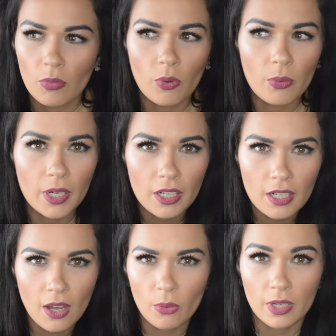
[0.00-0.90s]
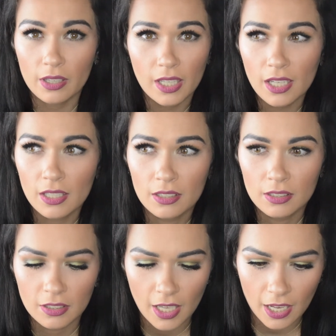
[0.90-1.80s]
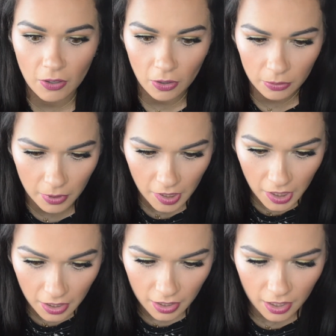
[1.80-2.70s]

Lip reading: We're not oily at all, really.